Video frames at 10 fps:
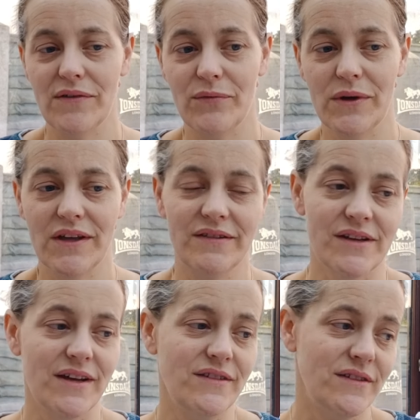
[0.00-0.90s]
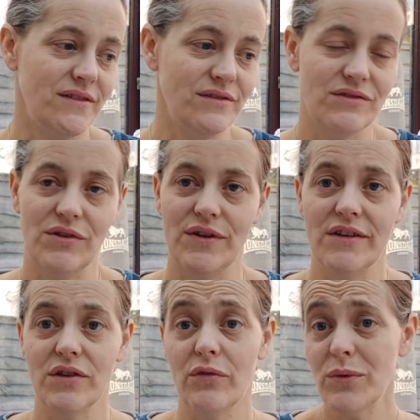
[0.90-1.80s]
working days and 2 days
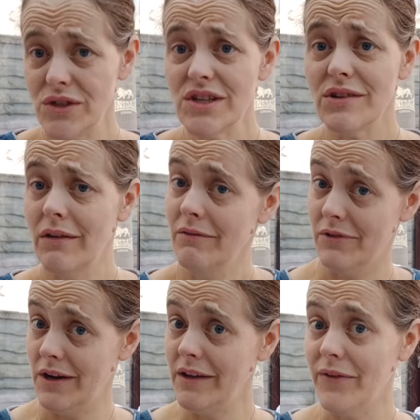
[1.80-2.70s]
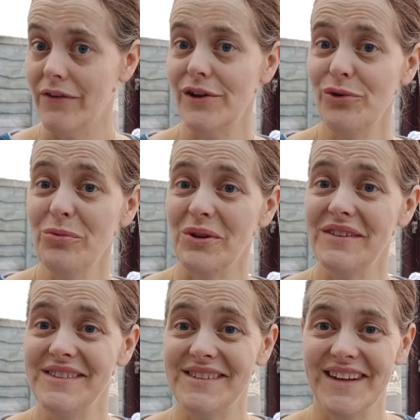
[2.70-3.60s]
off, which is really very normal,
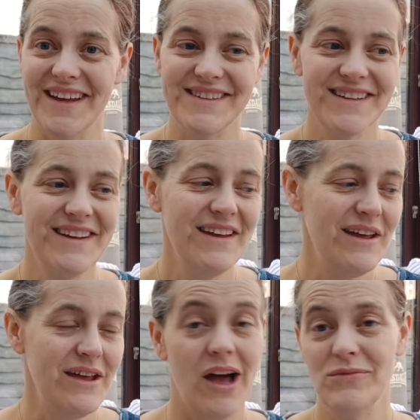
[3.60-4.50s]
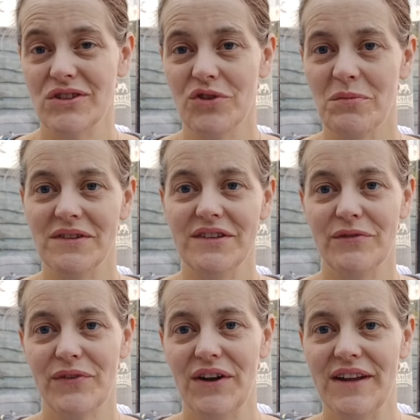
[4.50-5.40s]
isn't it? I'm just not Monday to
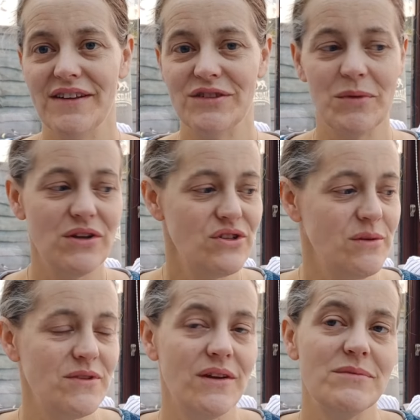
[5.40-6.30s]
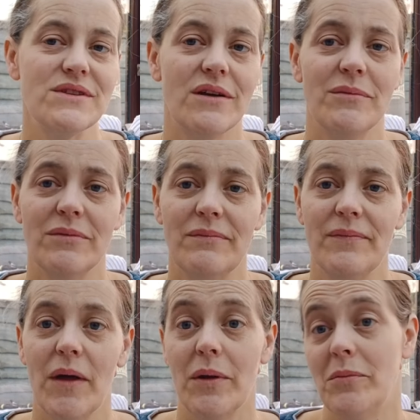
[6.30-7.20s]
Friday so much. Sometimes I'm
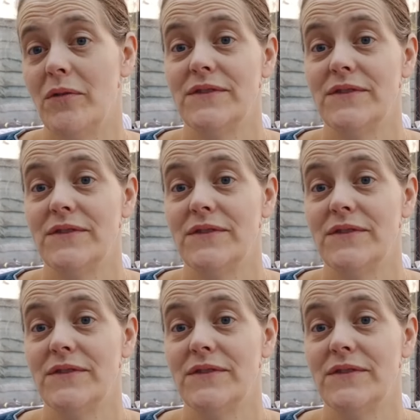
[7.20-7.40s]
off